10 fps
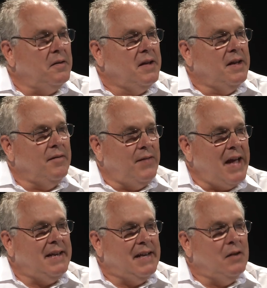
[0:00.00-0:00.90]
If
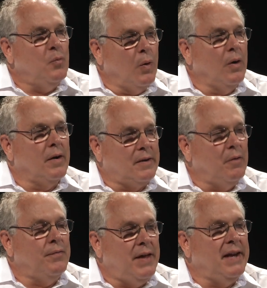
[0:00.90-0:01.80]
that didn't work,
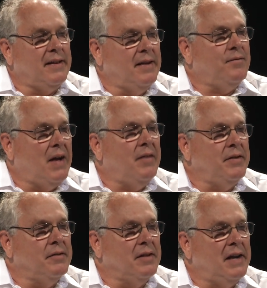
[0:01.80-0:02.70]
don't think that 5
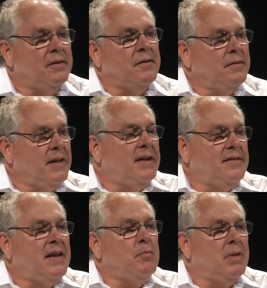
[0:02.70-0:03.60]
years later that
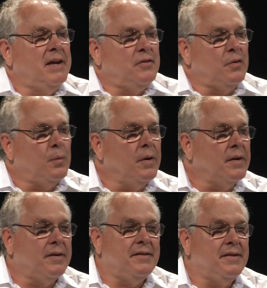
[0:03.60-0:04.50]
same play is going to
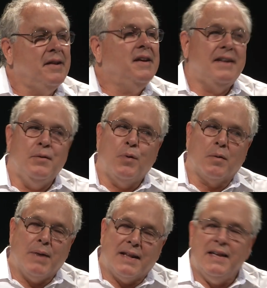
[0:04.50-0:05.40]
work, because it didn't
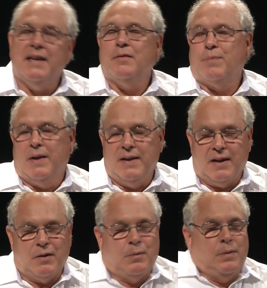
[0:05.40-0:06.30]
work back then. It's probably
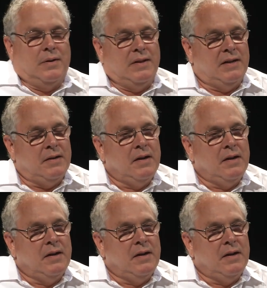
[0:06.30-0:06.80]
not going to work there.